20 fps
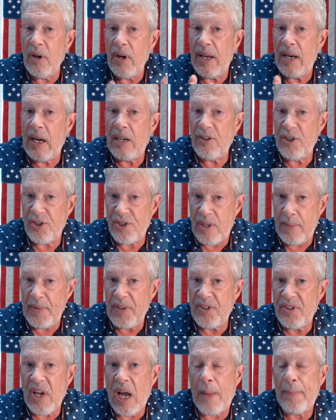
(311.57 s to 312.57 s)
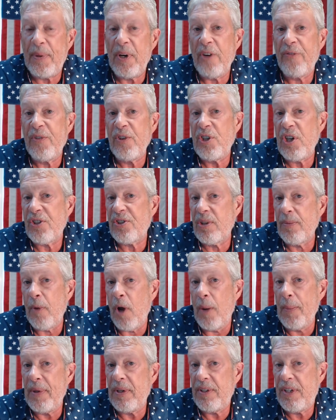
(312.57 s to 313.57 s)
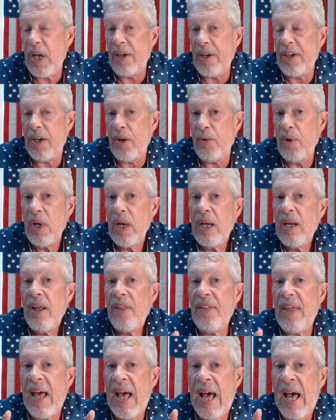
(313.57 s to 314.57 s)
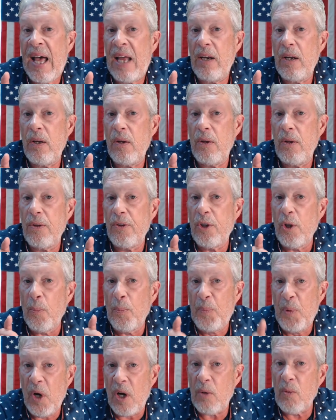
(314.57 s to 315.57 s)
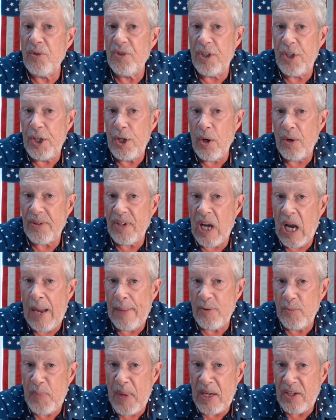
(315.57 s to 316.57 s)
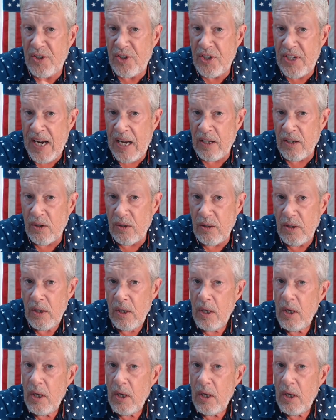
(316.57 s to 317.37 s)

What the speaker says: And let me stop here for just a moment and tell you that the book was a New York Times bestseller.